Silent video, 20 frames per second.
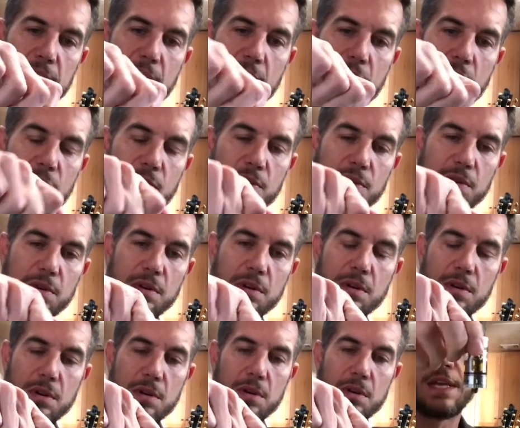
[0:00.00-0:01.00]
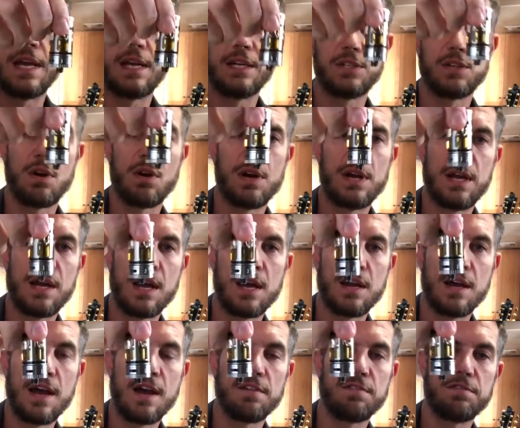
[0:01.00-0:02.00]
it down. My tank's already
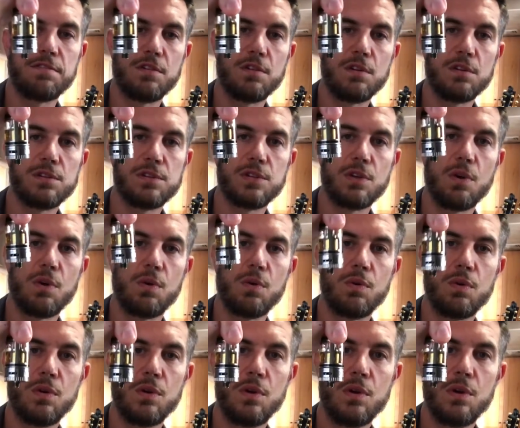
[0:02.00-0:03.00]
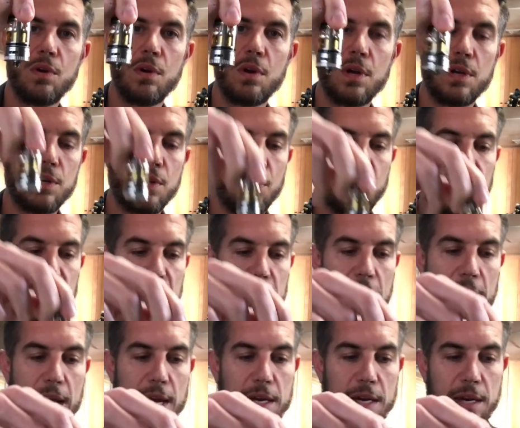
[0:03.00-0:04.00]
kind of half full, so don't
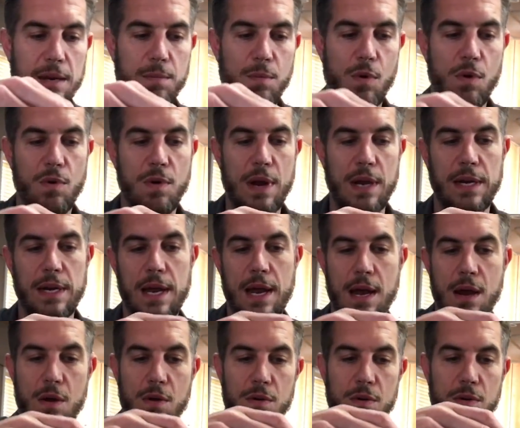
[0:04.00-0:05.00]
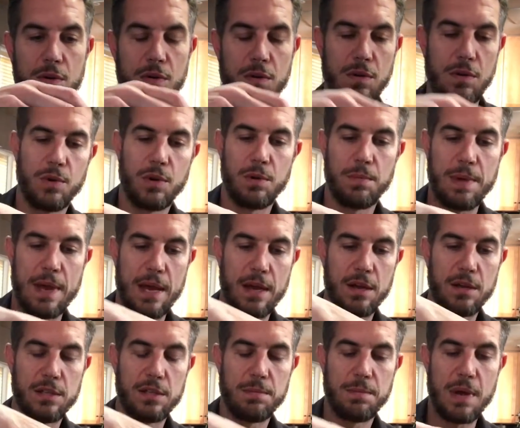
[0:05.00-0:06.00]
need to add any more right now. Put it
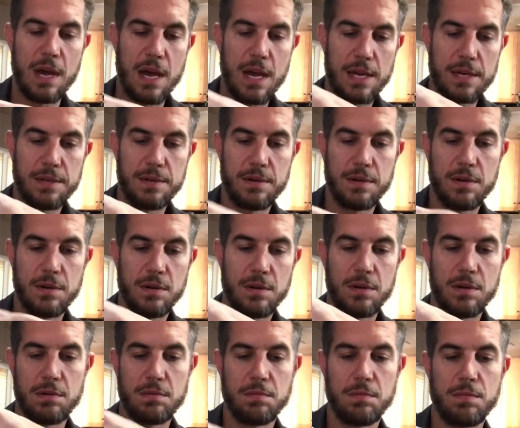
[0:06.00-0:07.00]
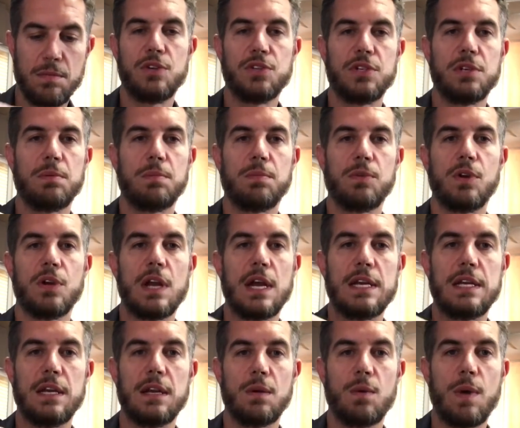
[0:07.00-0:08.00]
back on the mod. Usually
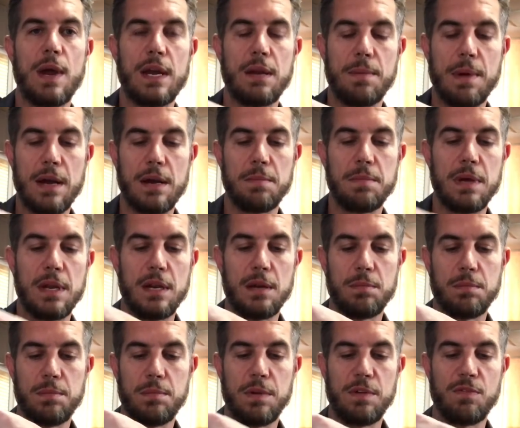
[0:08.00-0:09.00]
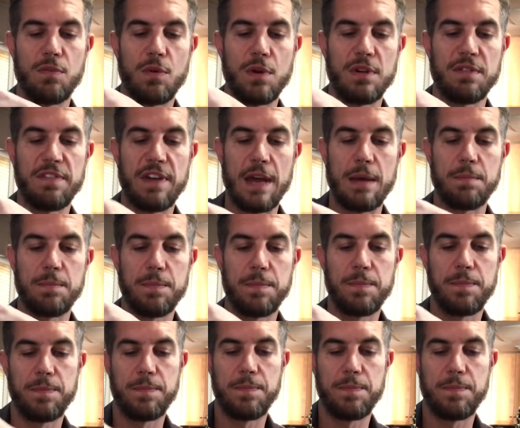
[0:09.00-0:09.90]
good idea to wait about a minute before you vape.